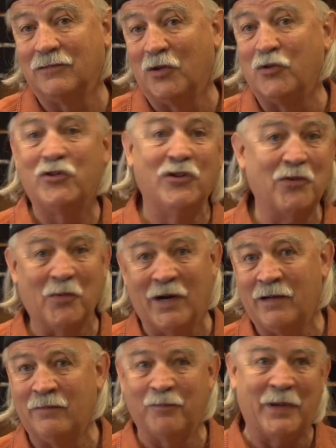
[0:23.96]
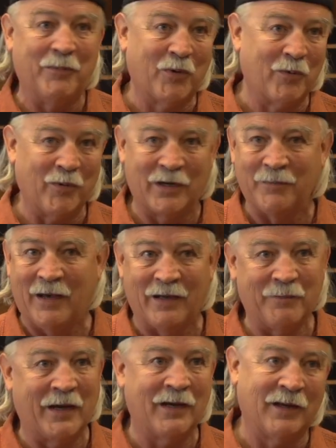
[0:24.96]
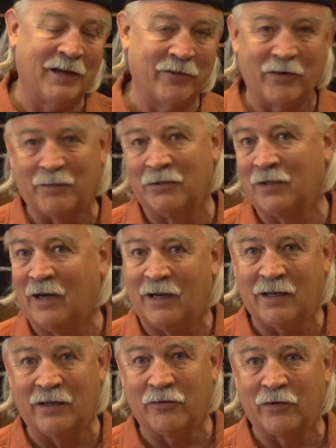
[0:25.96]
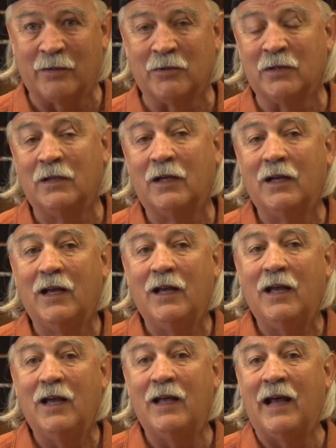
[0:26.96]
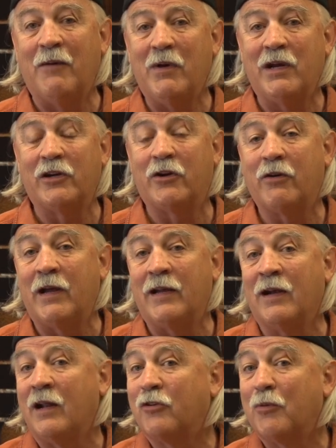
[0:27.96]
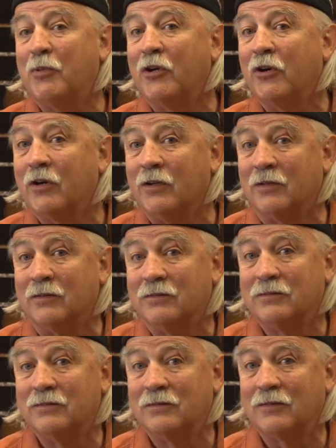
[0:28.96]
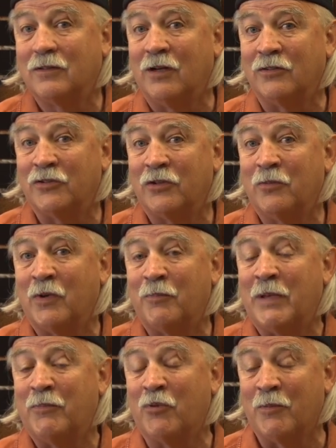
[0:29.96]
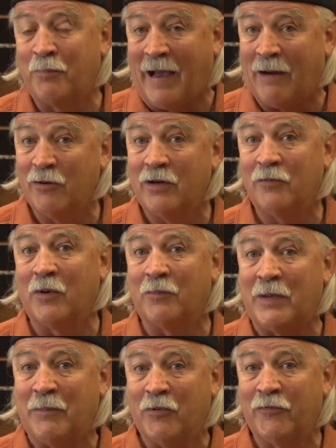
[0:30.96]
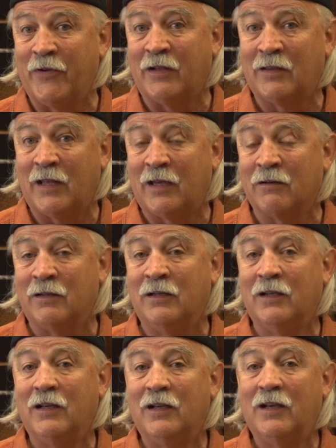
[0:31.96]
who should do what, and people were worried about, am I going to get in trouble or not get in trouble? And I wanted to create an entrepreneurial culture where people were empowered, where people felt they could